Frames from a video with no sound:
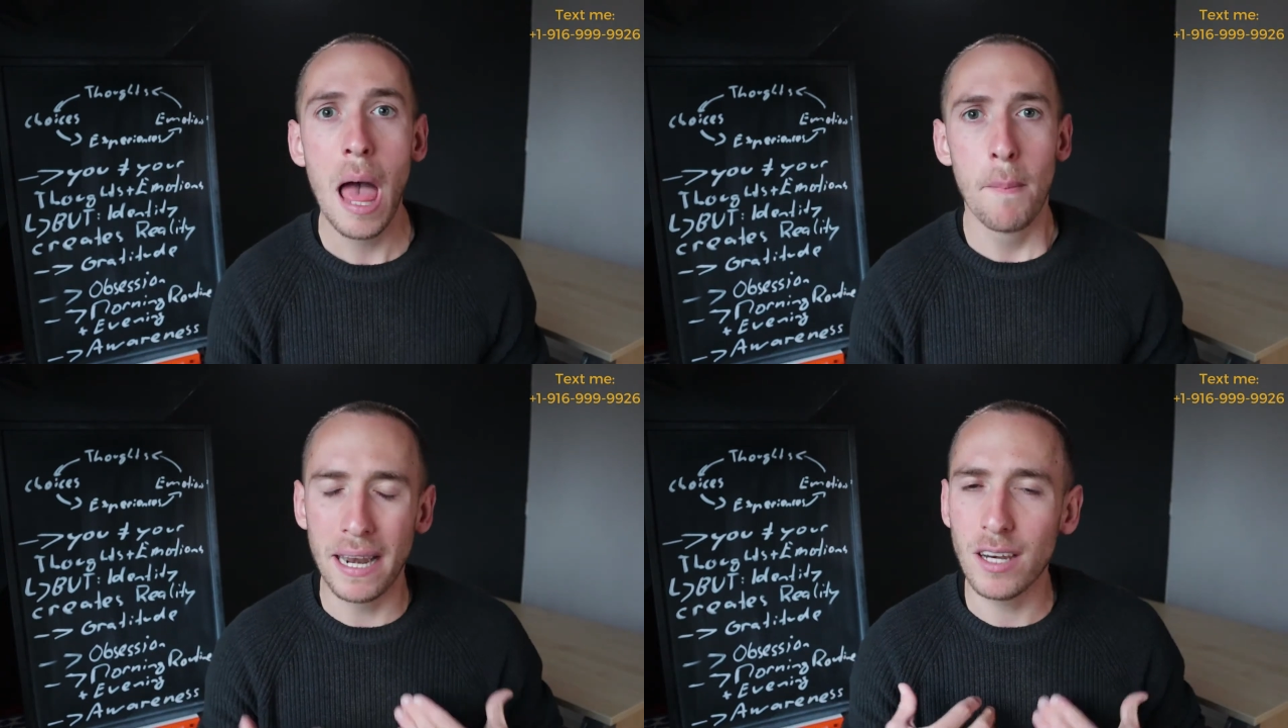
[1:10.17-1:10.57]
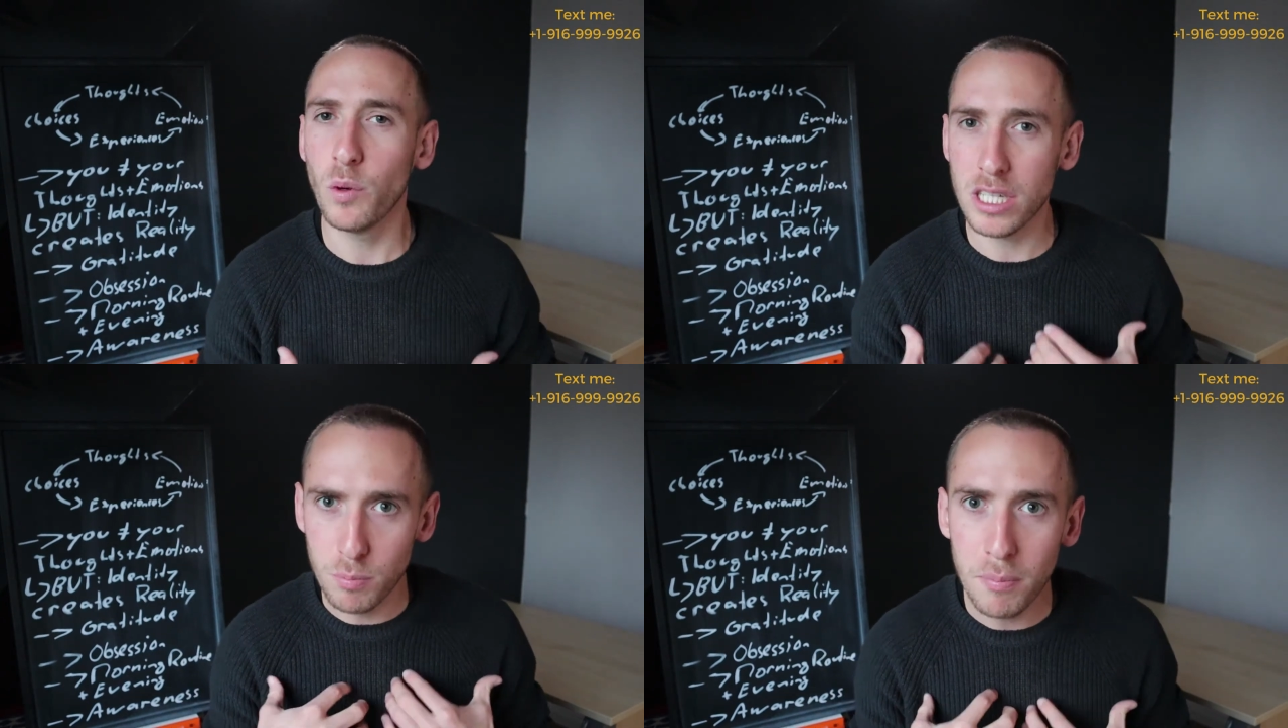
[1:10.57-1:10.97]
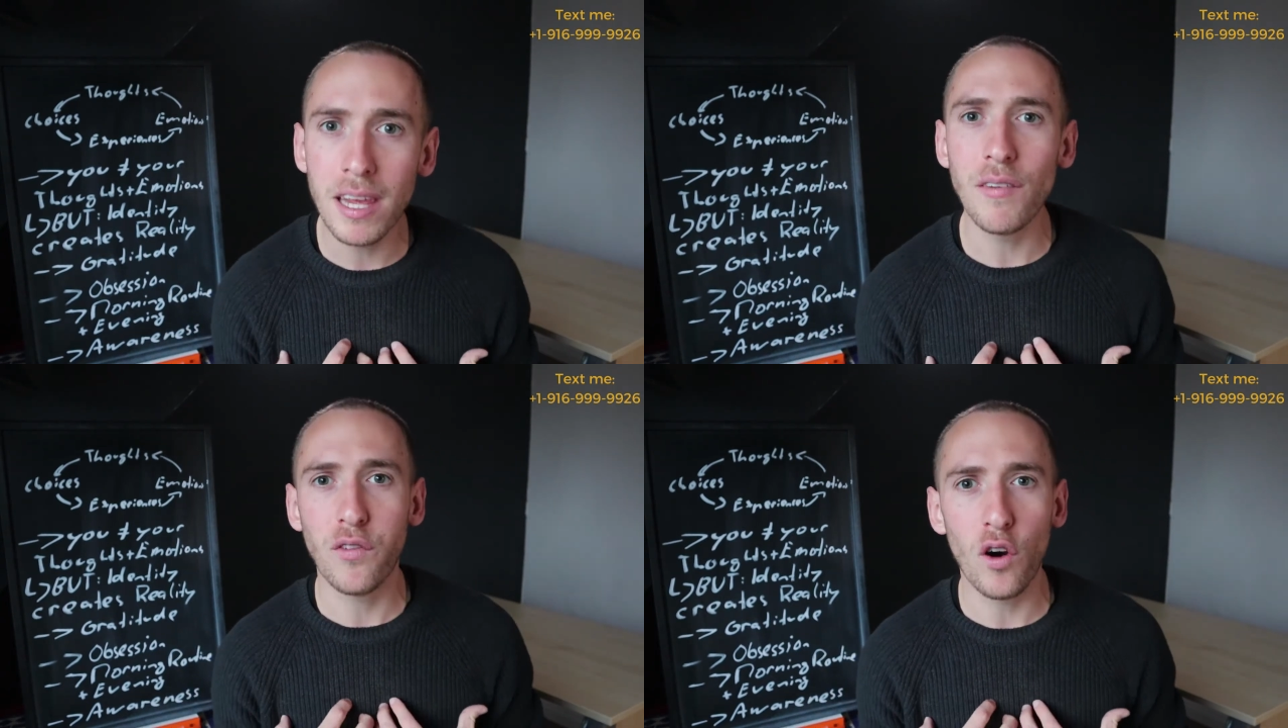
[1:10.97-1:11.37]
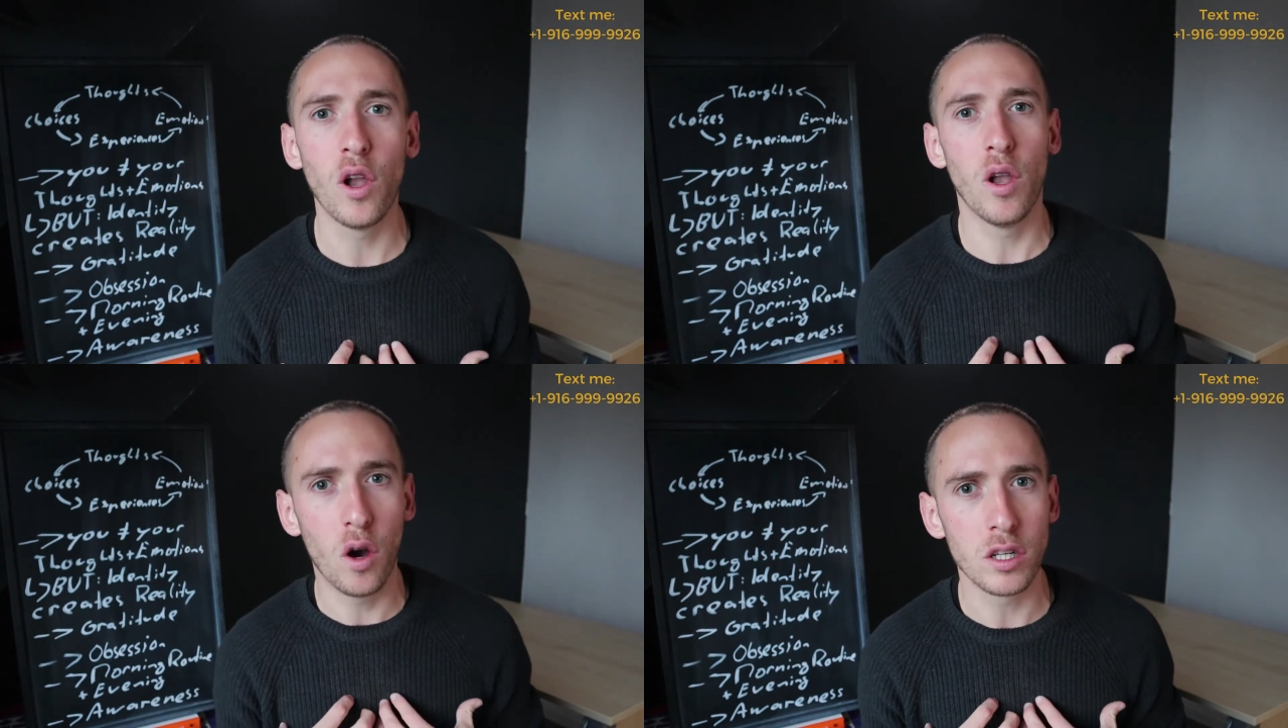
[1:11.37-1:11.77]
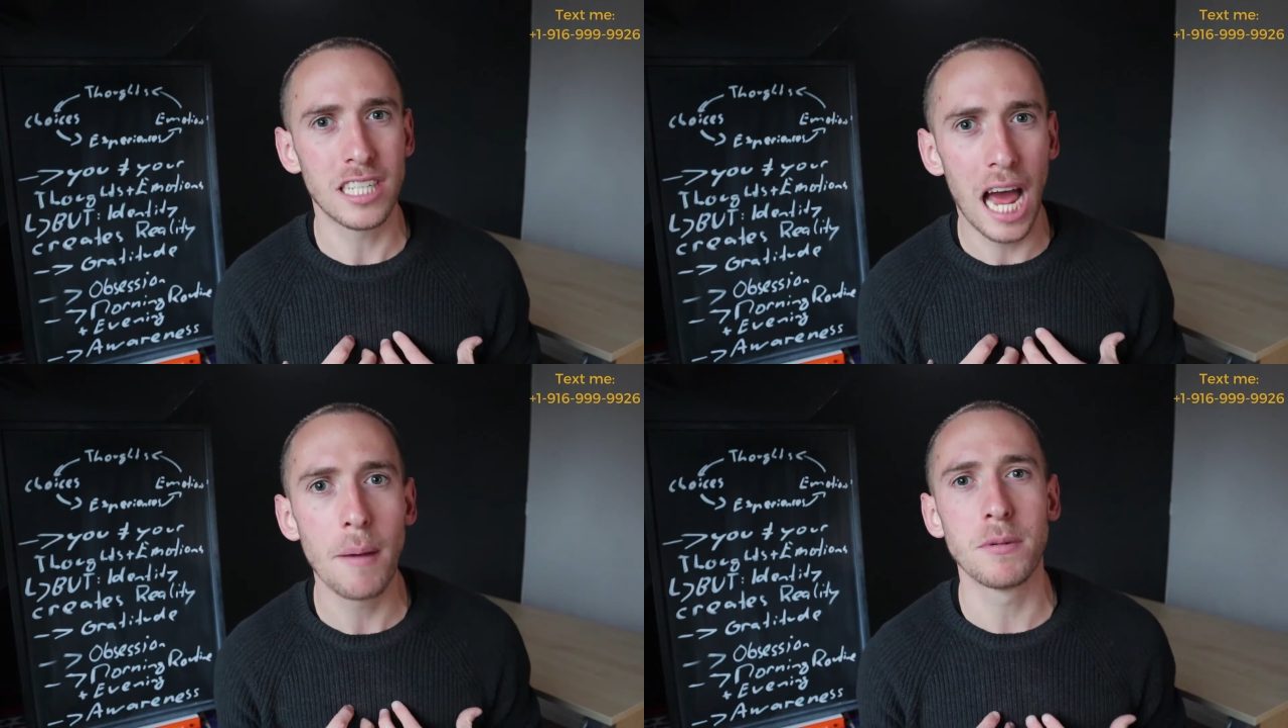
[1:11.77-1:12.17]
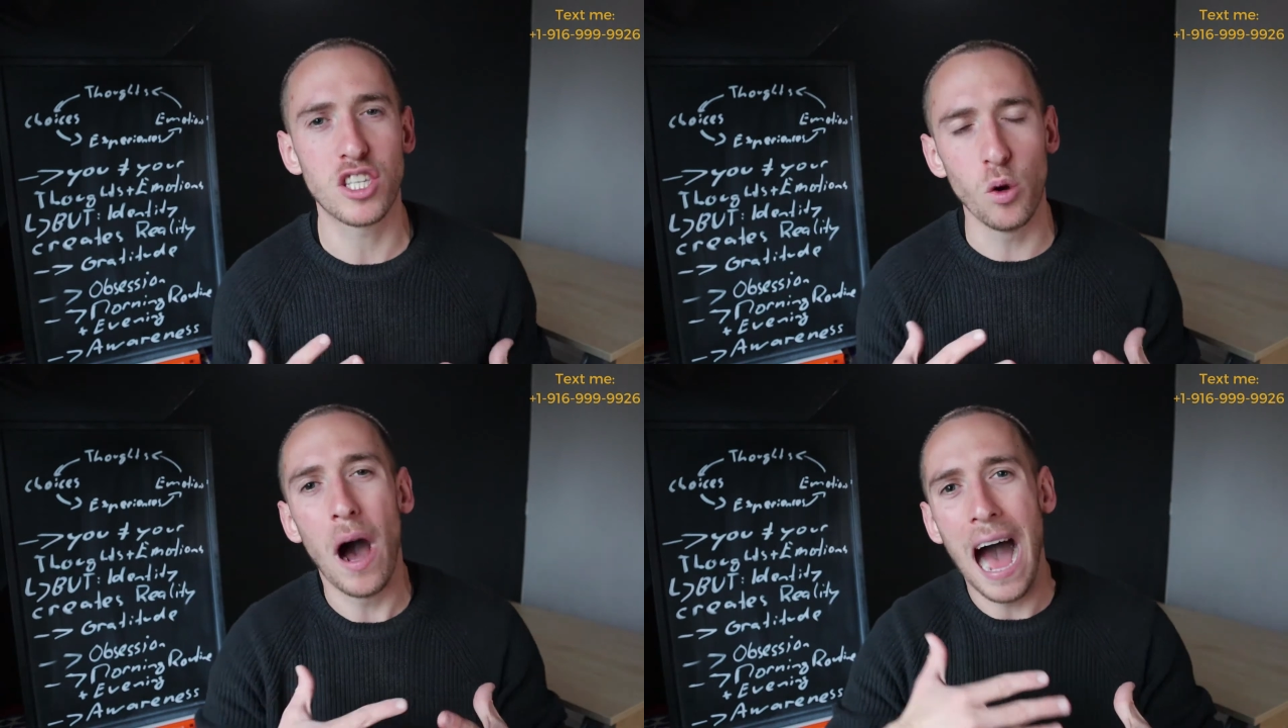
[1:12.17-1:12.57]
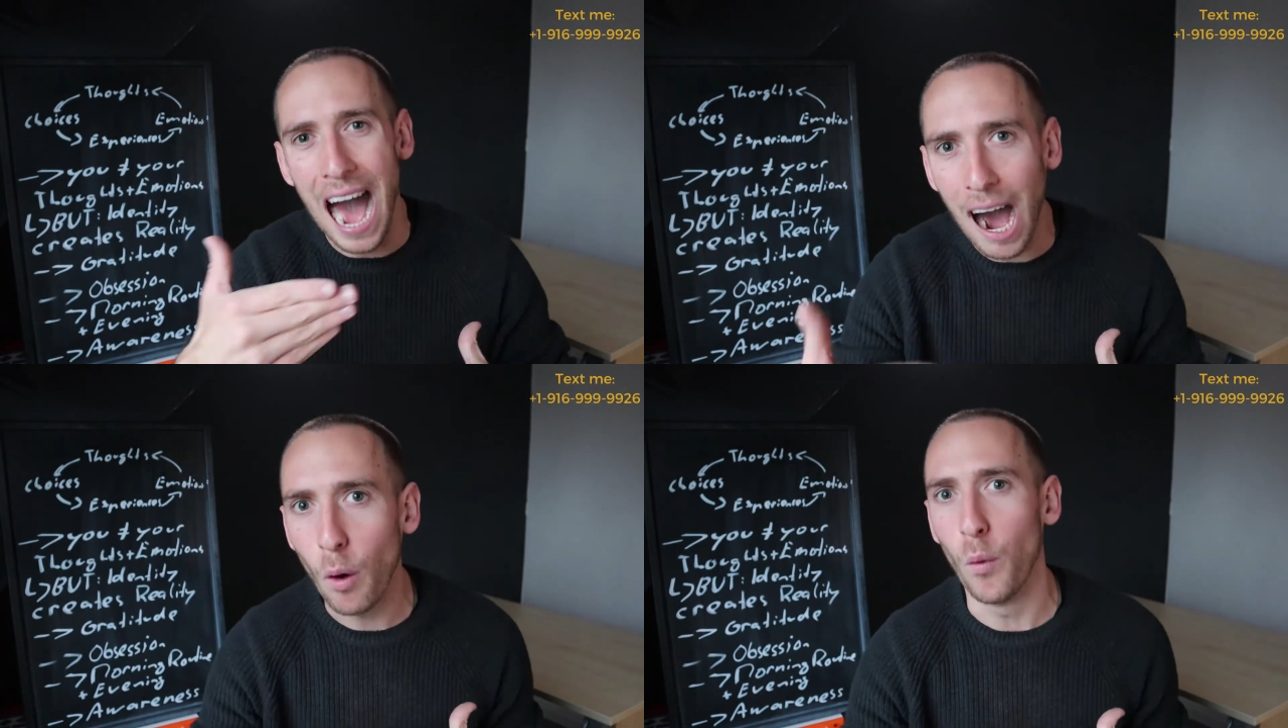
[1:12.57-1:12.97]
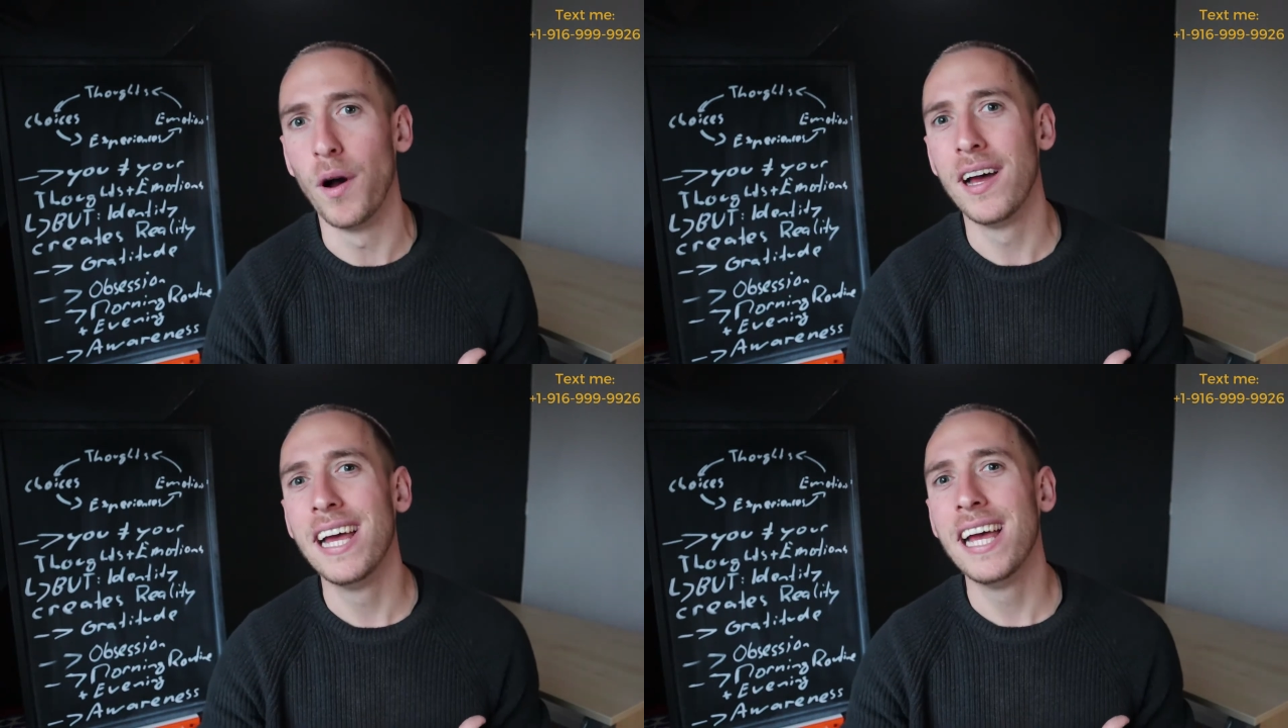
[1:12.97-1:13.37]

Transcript: but it was me for a long time. So how